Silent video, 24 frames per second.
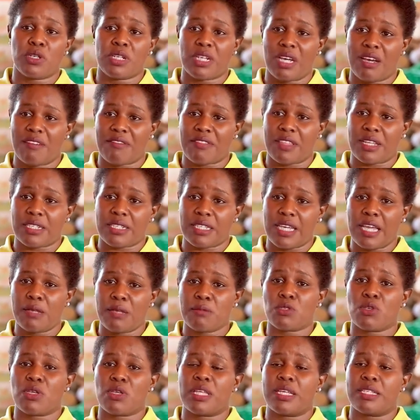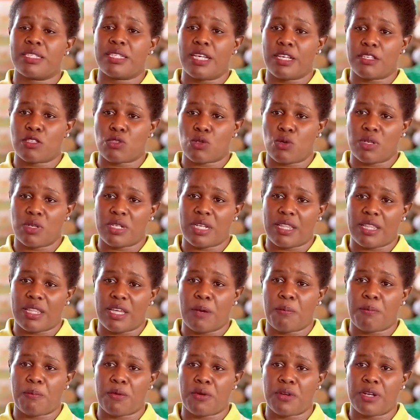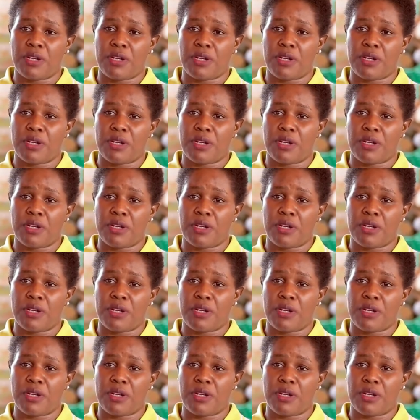don't have the time, so they just order their